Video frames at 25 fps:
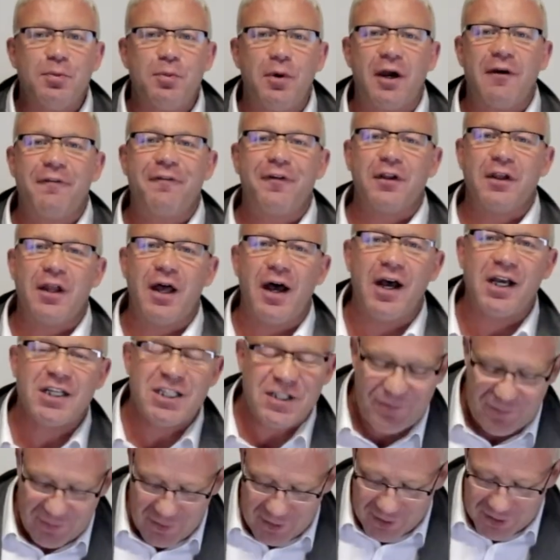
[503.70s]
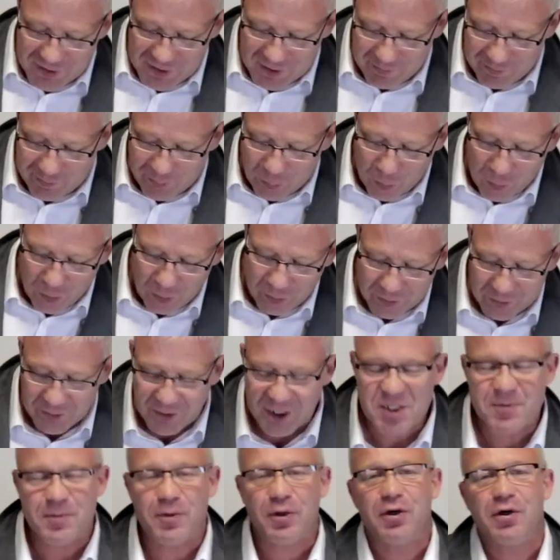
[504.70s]
why philosophy is important
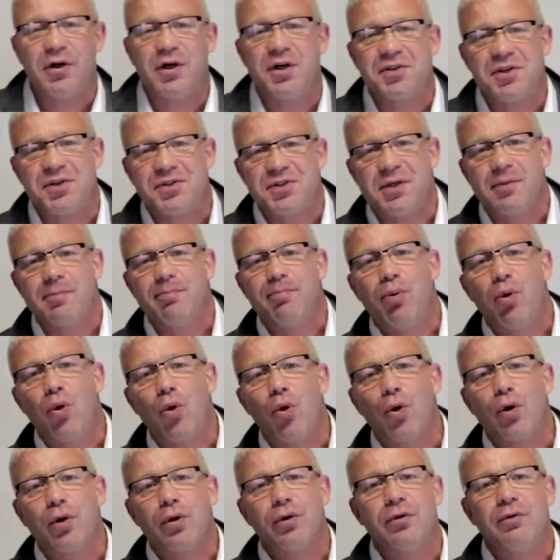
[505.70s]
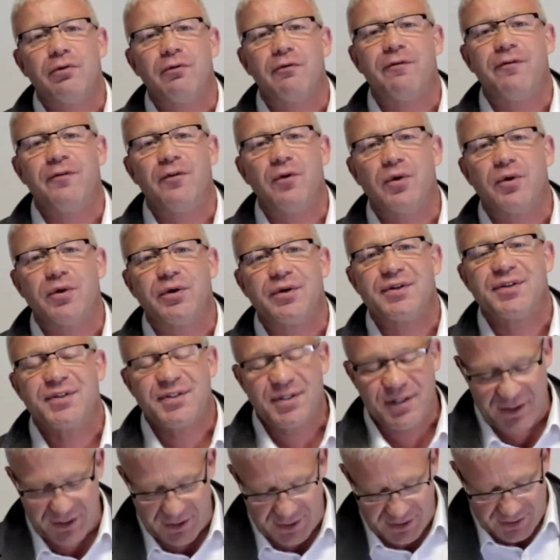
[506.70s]
is because it's important for
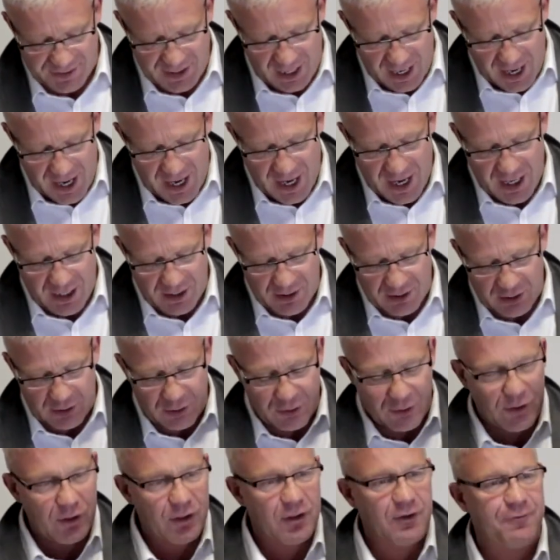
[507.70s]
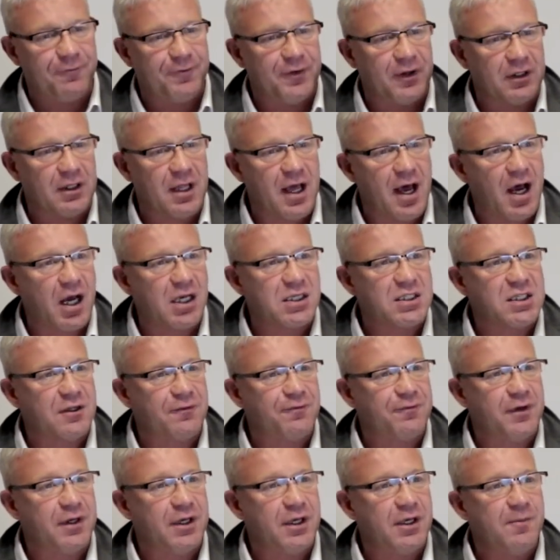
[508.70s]
society. Good
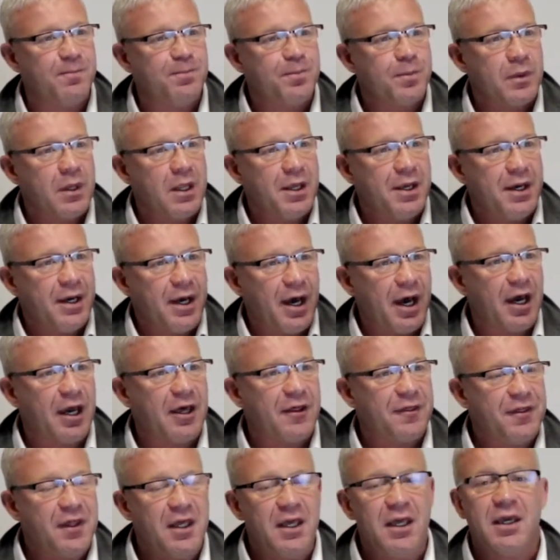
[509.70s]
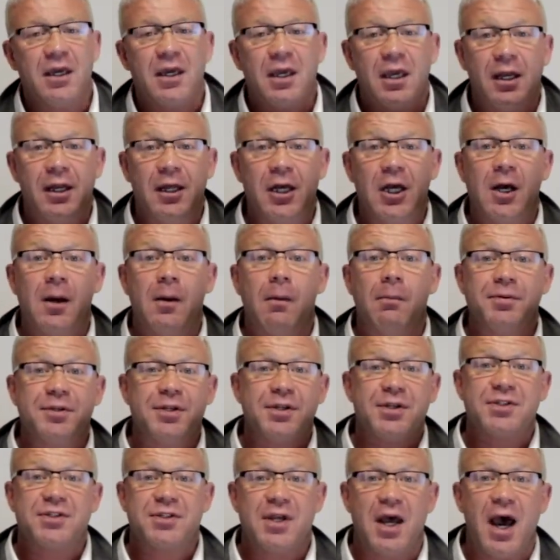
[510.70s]
philosophy, I think, can help
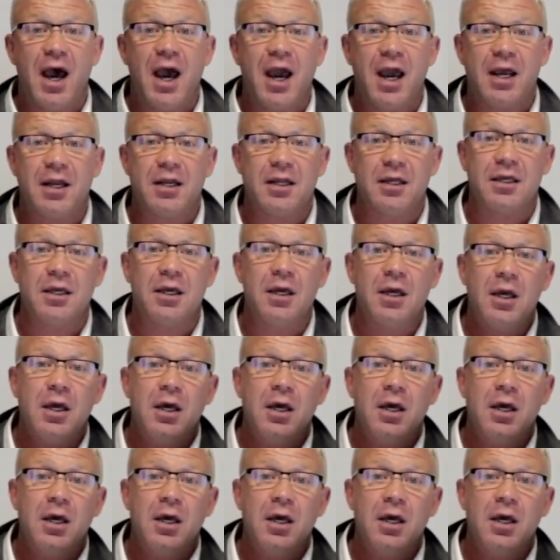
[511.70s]
society